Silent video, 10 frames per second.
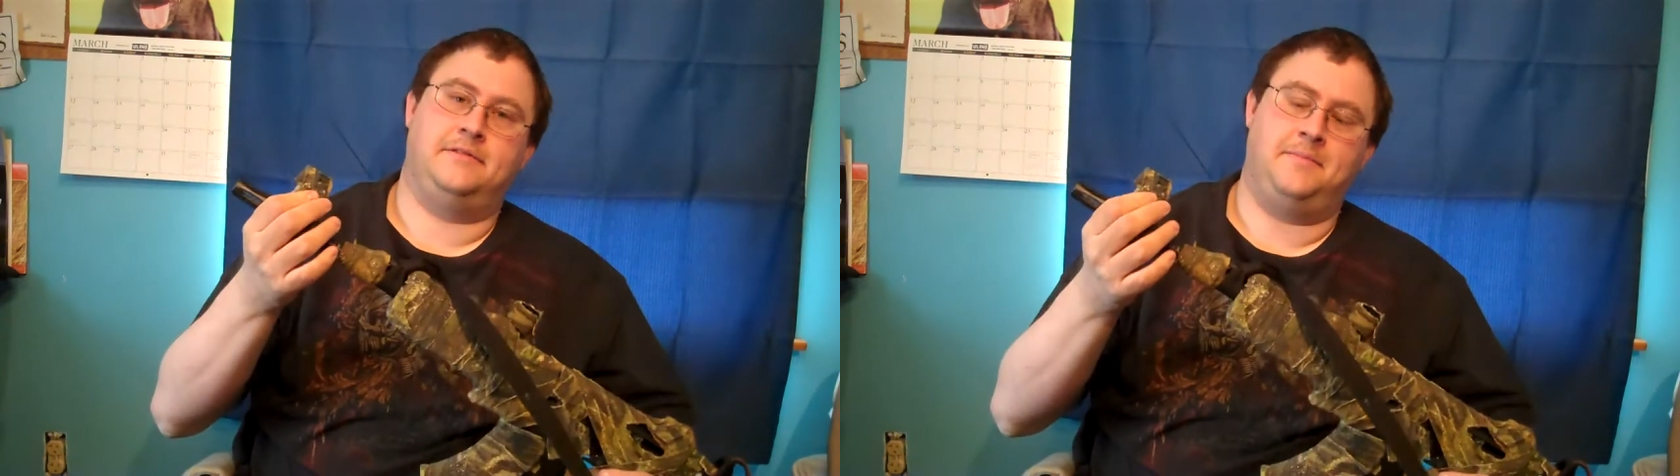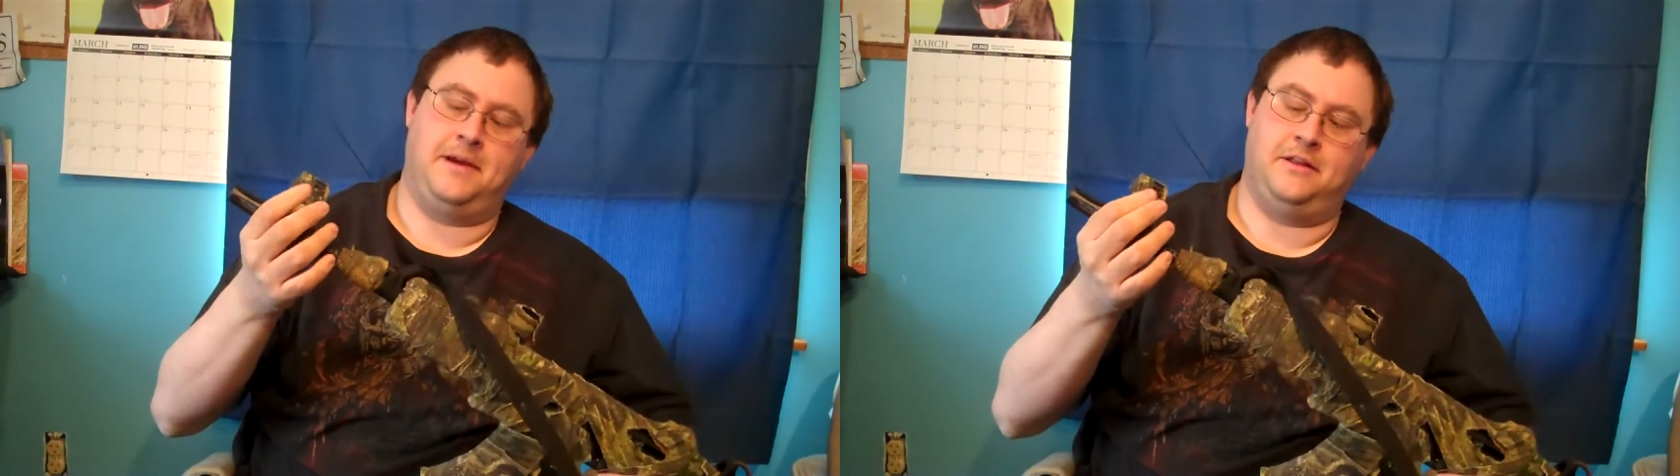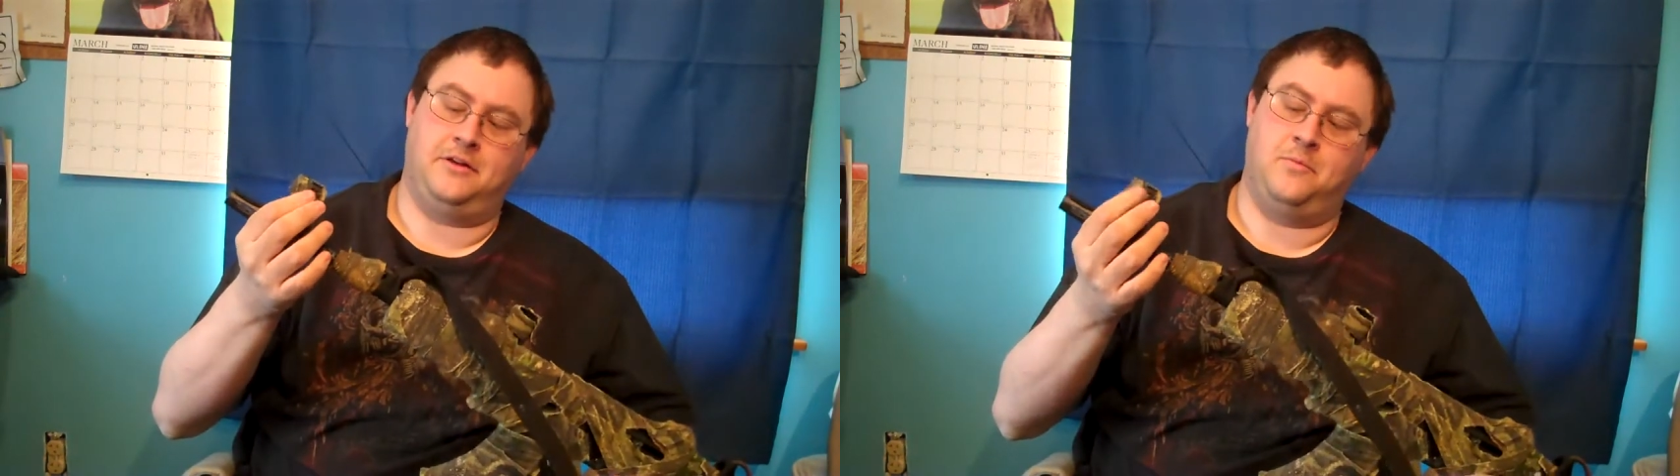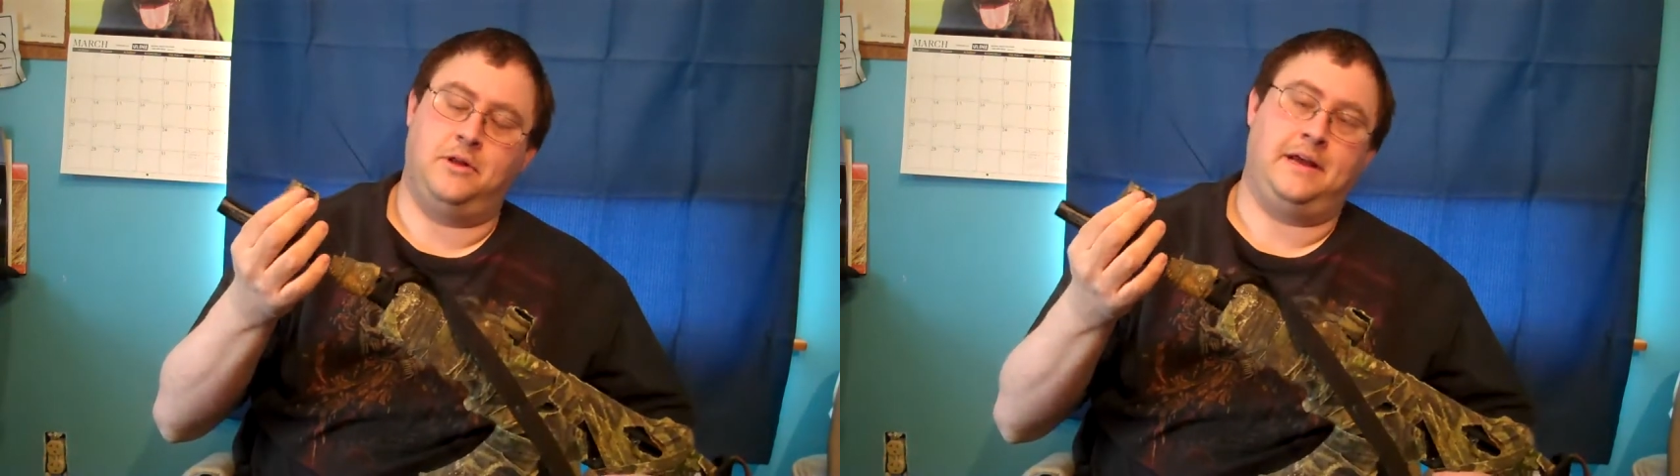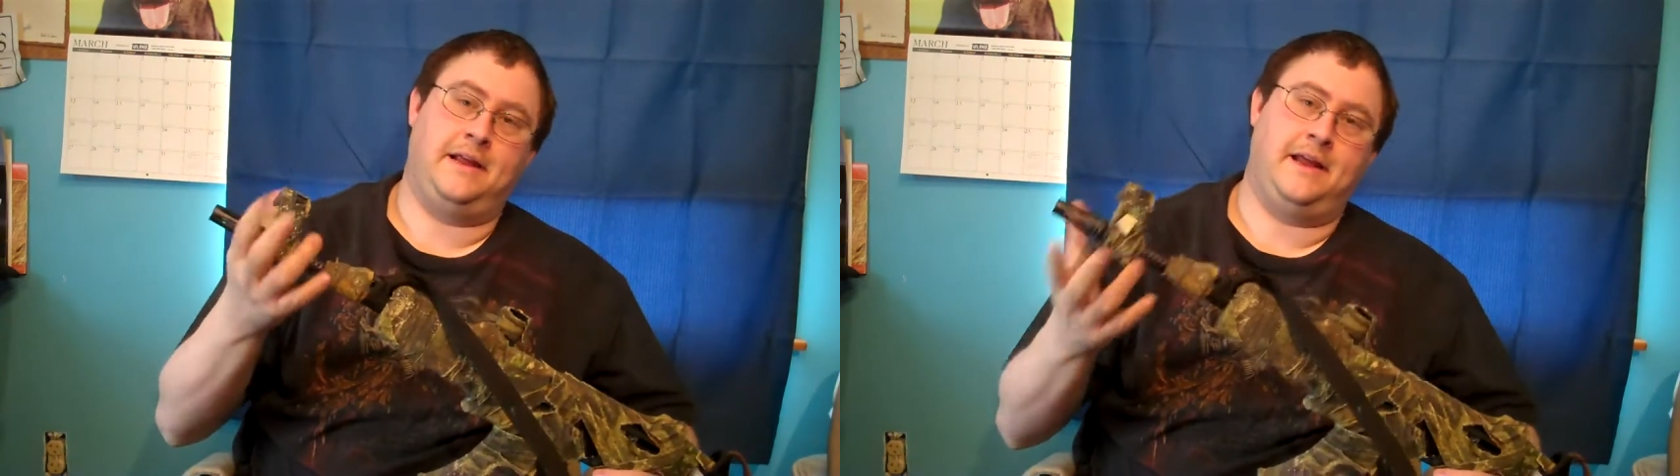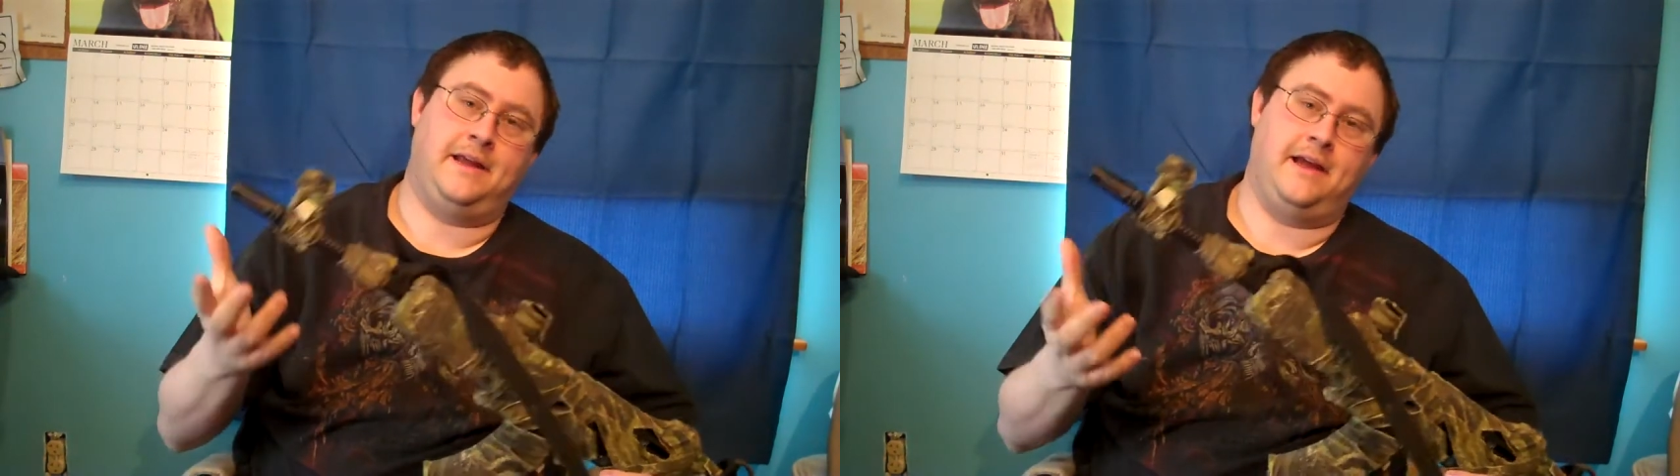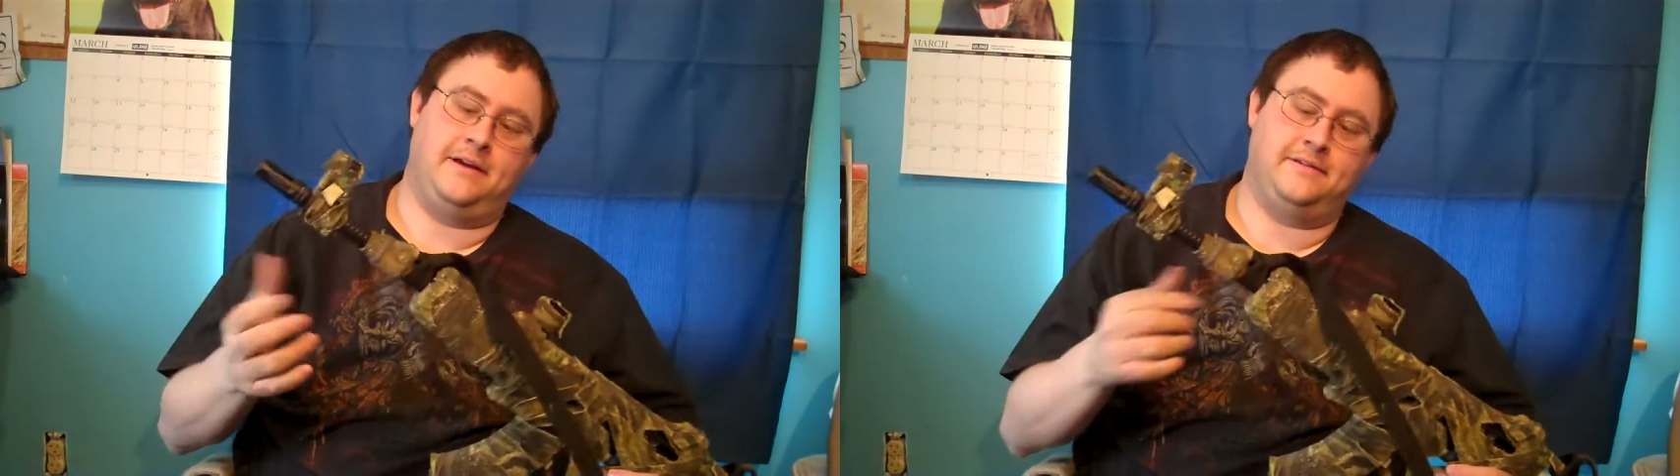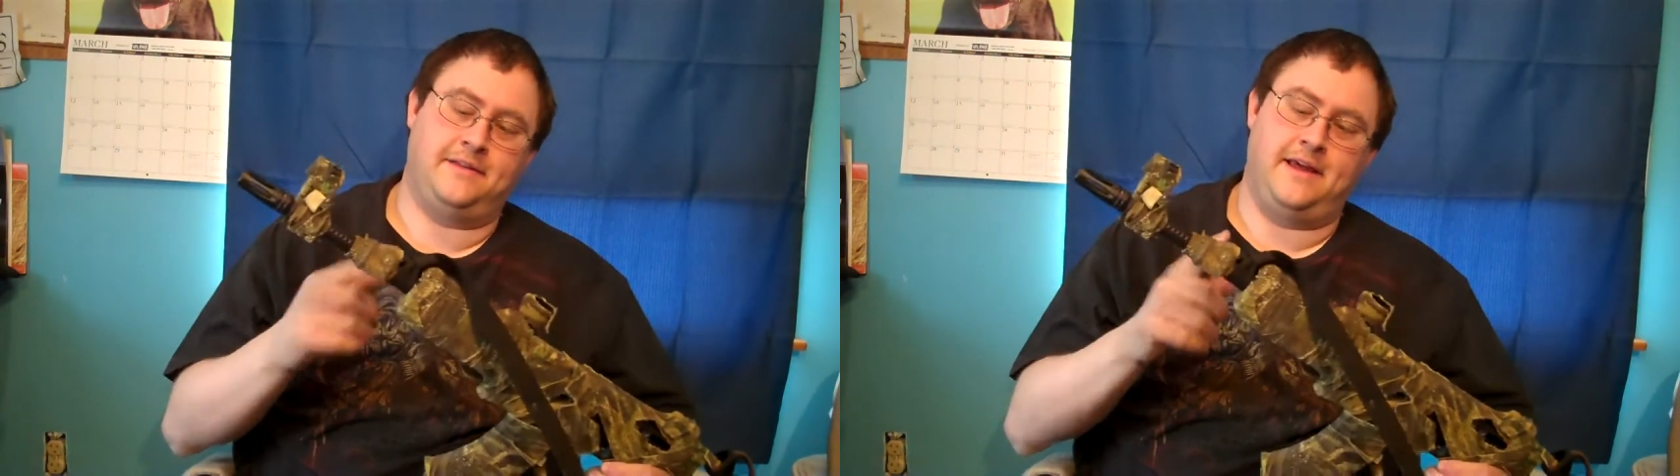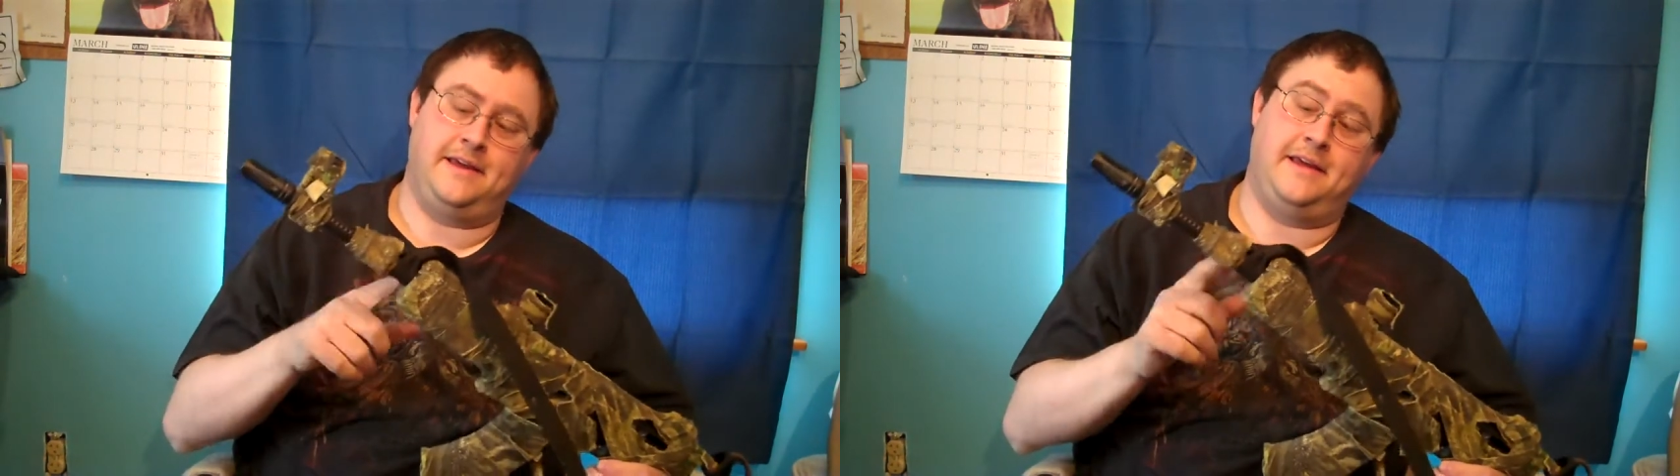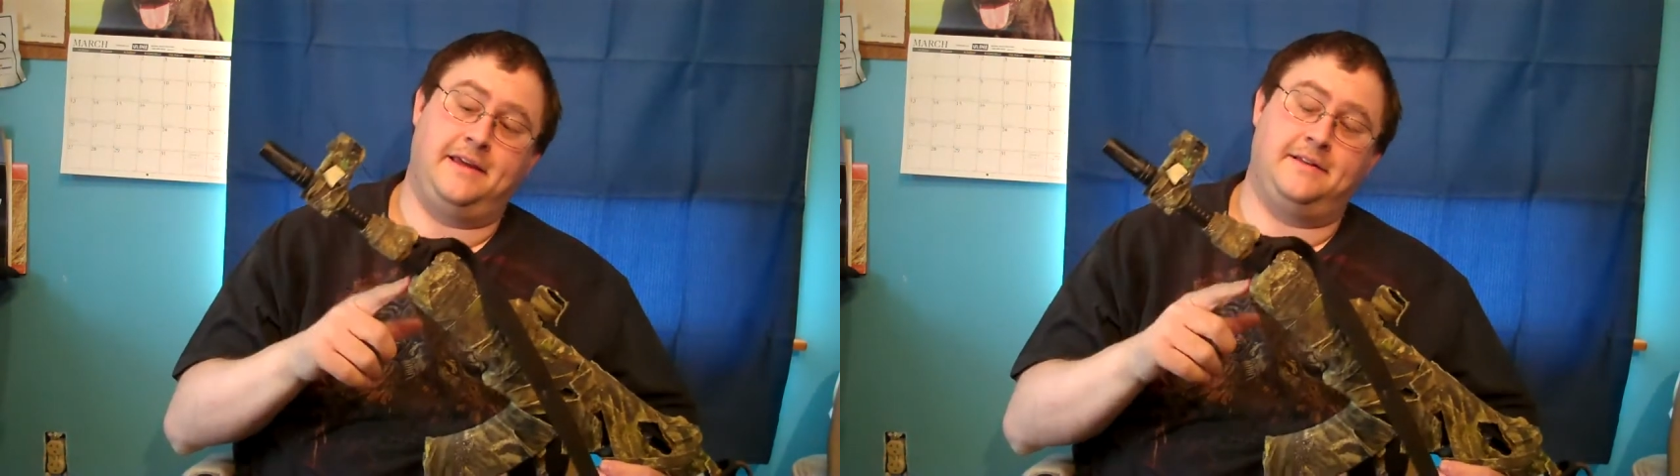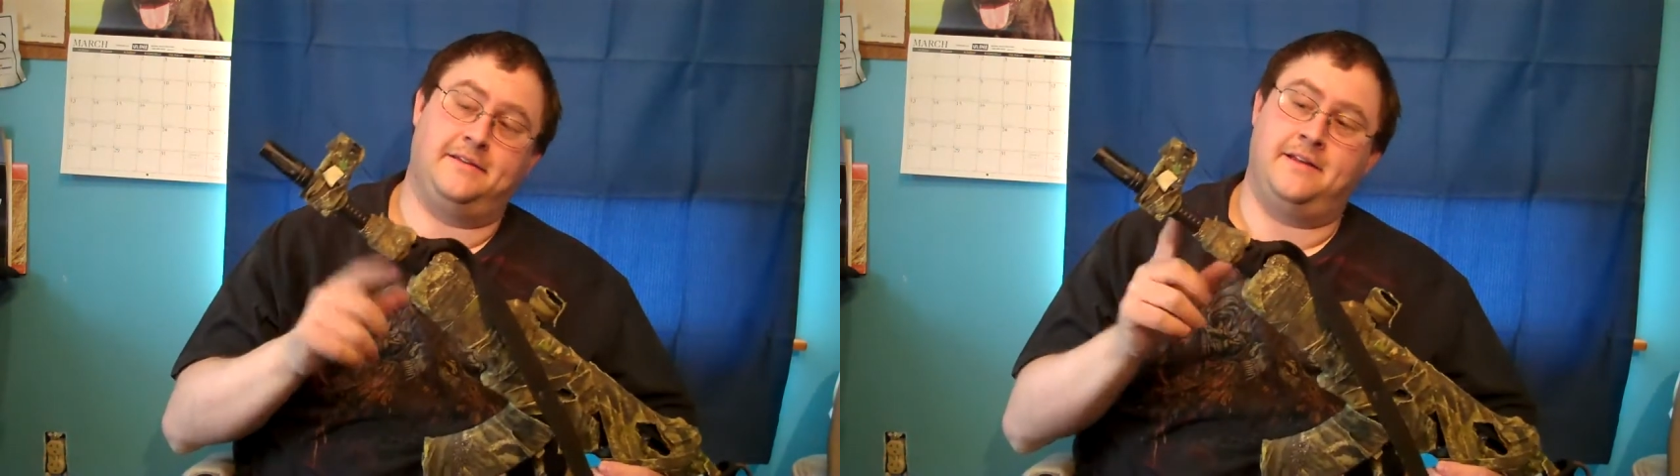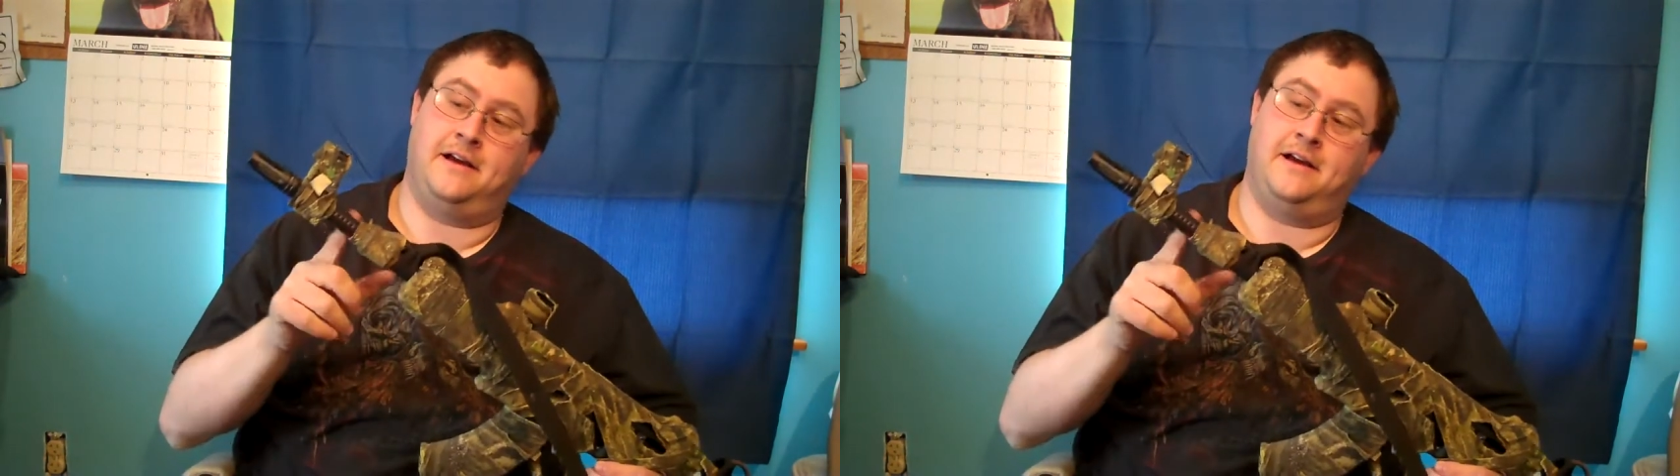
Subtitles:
to make it look more like an AK, because the AK kit does